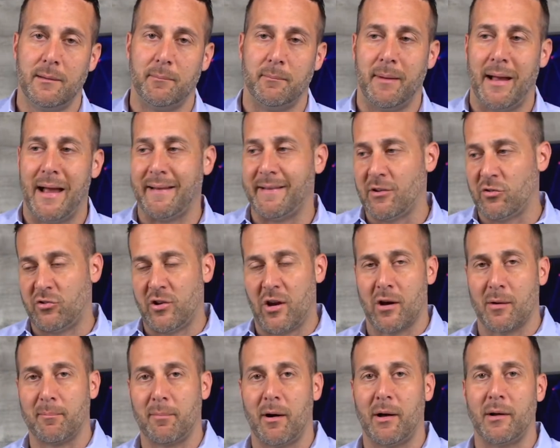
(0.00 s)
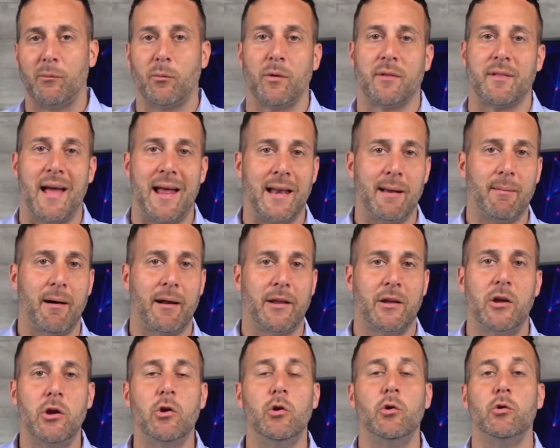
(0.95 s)
hit the share button with anybody
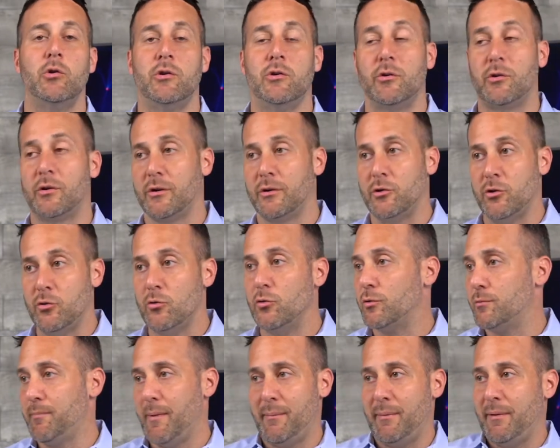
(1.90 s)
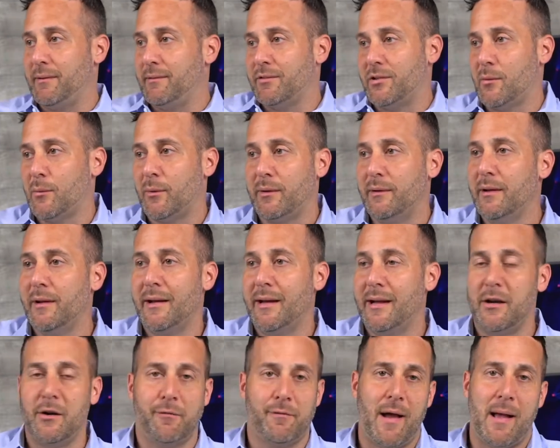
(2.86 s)
who you could use. Maybe someone in
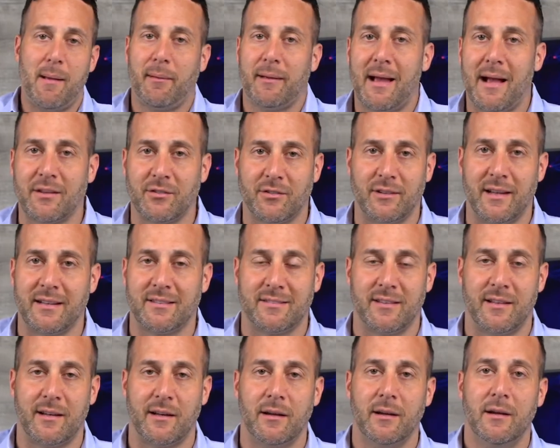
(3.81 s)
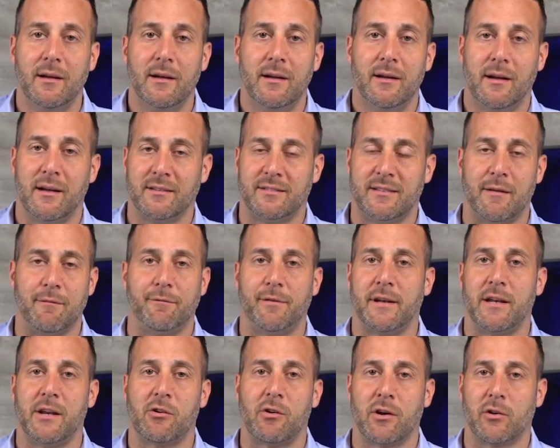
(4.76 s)
your family has less than a
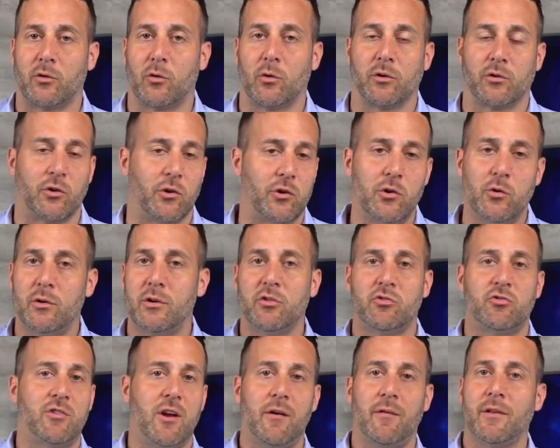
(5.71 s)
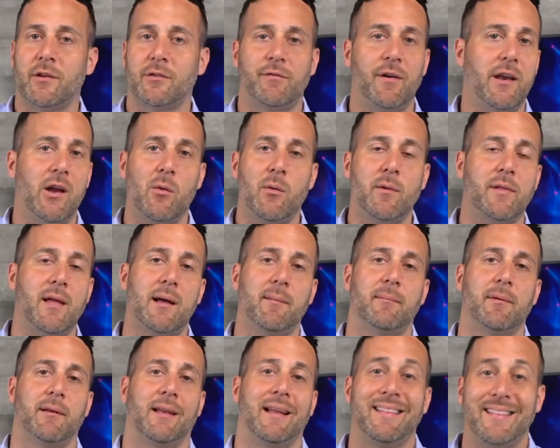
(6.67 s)
750 credit score. So you just share this video with them
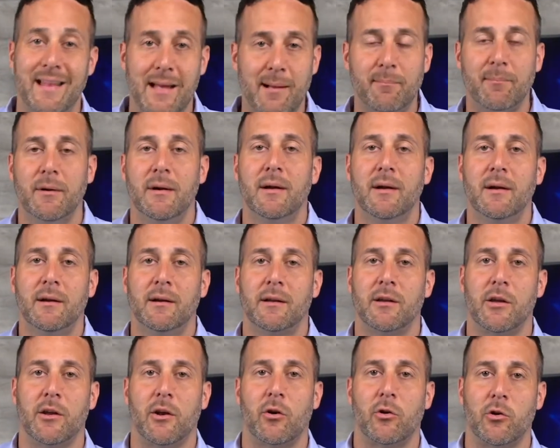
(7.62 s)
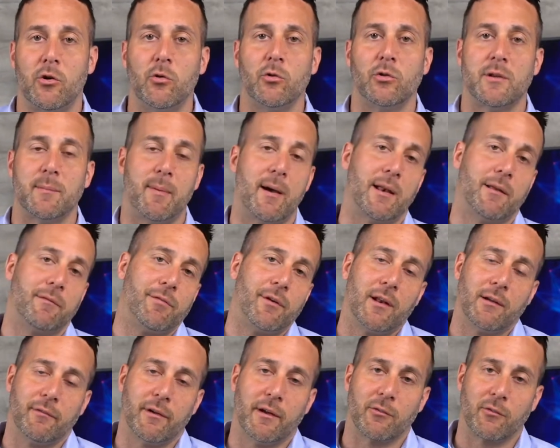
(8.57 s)
and let them, use the benefit
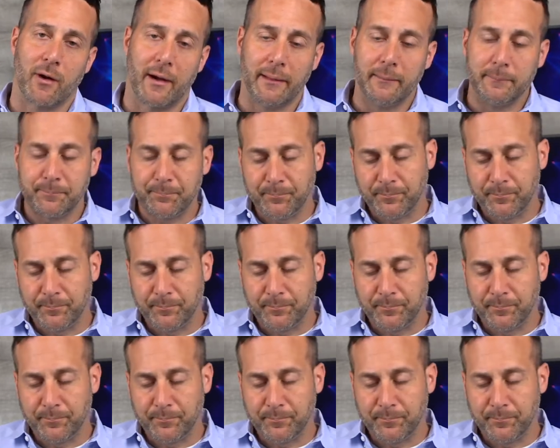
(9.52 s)
of it, right?